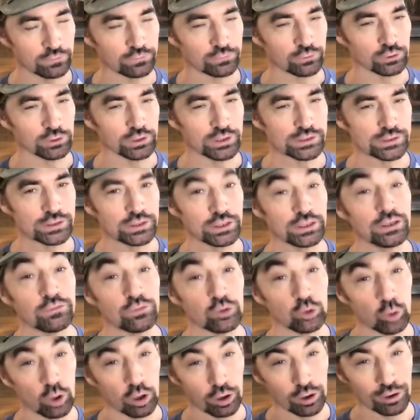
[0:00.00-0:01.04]
you for listening if
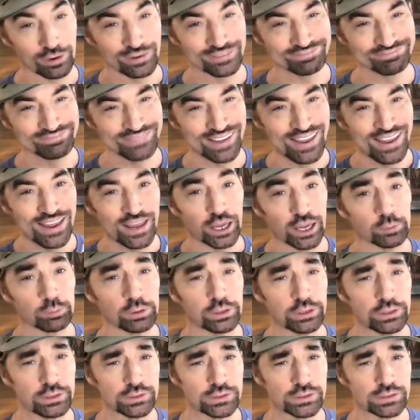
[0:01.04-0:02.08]
you are. And
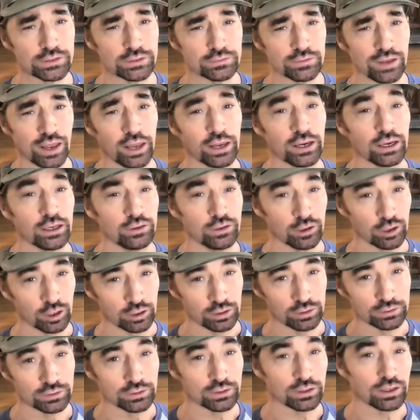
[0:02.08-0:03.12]
please hang in there
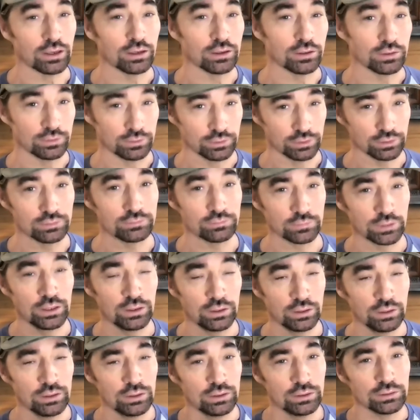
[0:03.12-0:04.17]
and uh,
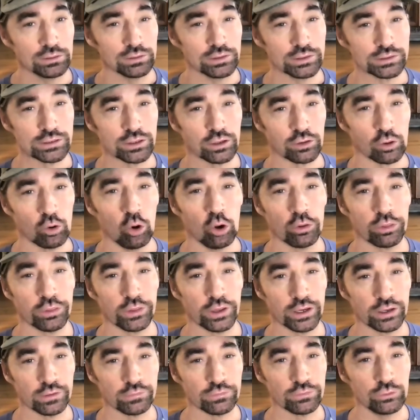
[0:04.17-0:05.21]
listen to the whole
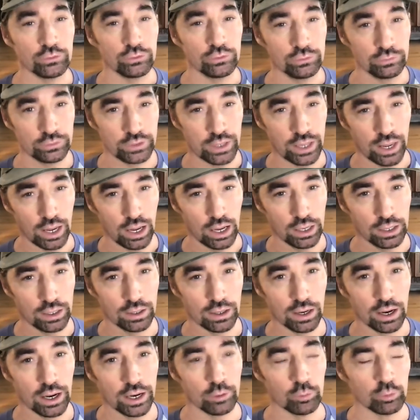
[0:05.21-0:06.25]
thing if you can.
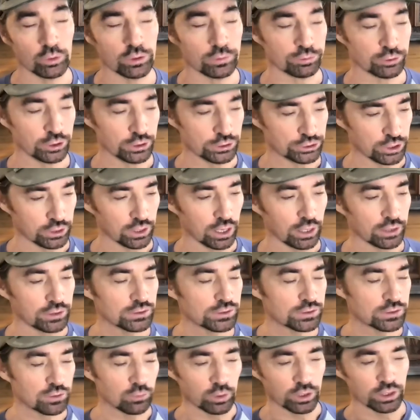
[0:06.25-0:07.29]
I would appreciate it. I
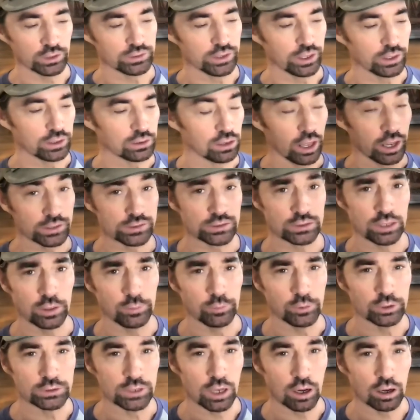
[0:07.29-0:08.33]
just don't want to take class
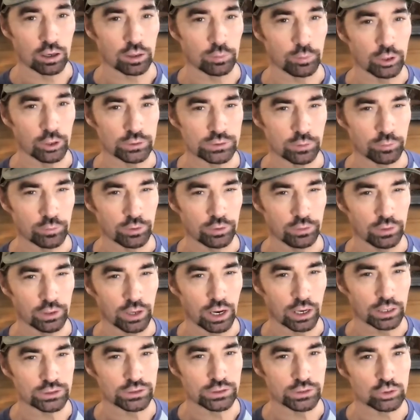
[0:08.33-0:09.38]
time to talk about something that
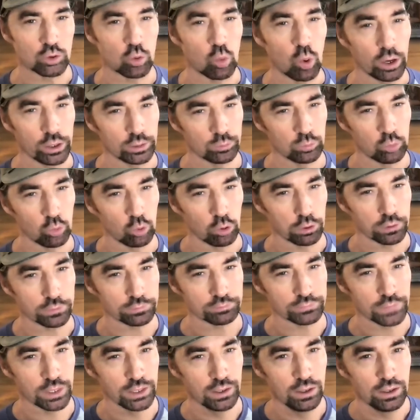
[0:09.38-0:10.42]
actually is quite important.
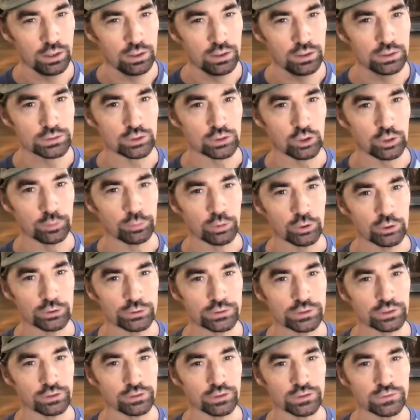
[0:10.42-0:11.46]
So I'm
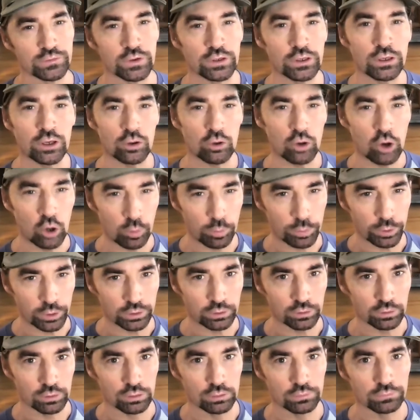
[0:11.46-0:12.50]
posting this video, hoping
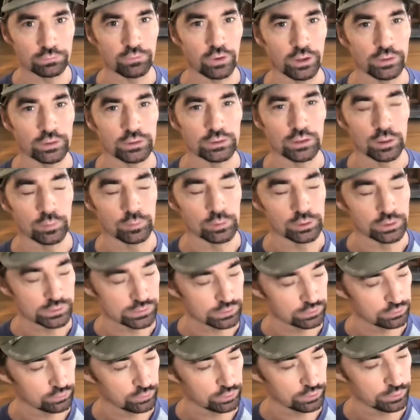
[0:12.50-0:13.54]
you'll find the time to
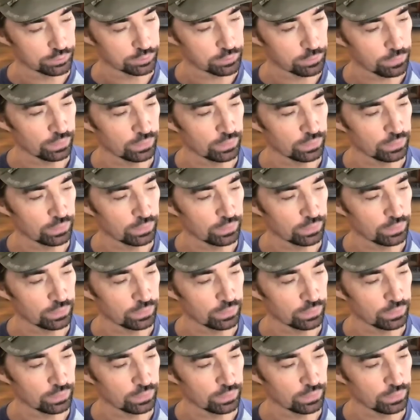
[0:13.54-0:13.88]
listen to it.